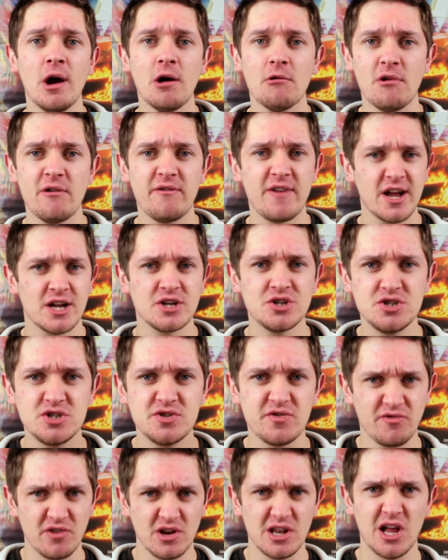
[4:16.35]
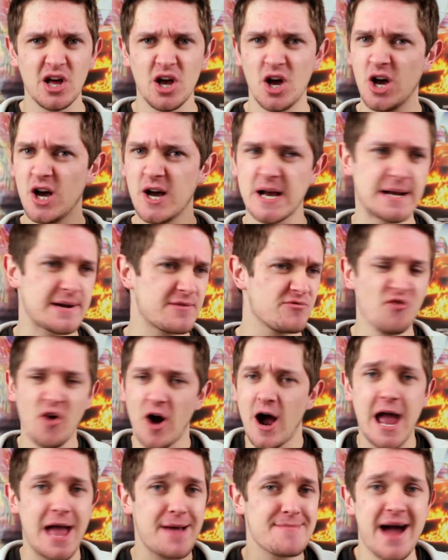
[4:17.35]
revenge thriller,
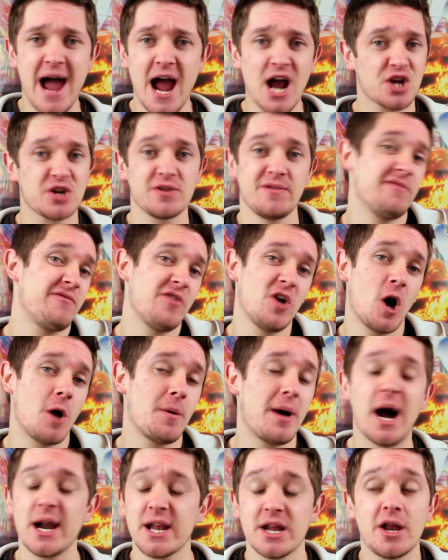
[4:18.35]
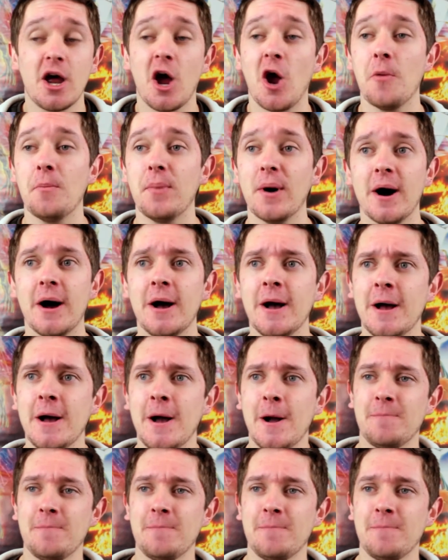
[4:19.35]
crime, action film, I don't know, but